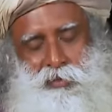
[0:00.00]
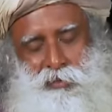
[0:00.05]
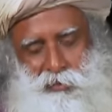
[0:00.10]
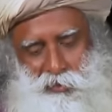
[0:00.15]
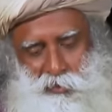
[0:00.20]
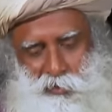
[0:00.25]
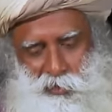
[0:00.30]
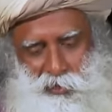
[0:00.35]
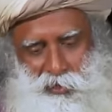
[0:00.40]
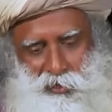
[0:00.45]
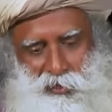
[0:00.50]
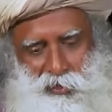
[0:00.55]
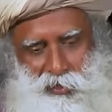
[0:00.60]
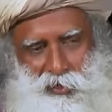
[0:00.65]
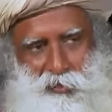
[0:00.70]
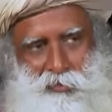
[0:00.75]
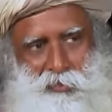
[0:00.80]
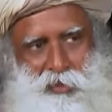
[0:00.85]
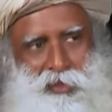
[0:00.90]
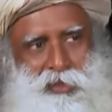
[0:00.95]
You bring
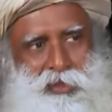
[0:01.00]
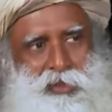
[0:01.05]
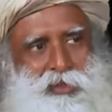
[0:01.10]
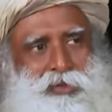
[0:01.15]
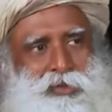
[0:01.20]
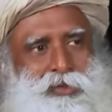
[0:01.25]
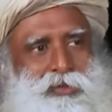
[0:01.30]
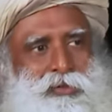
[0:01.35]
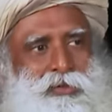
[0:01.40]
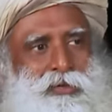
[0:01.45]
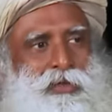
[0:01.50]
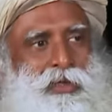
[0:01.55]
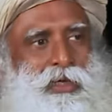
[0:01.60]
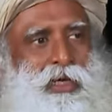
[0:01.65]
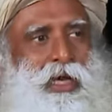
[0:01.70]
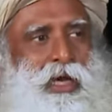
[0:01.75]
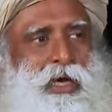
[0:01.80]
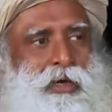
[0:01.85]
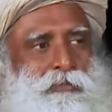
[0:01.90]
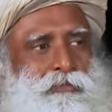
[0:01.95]
this much into your
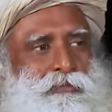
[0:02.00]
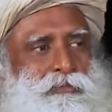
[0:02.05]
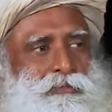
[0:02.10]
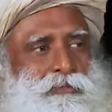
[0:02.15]
life.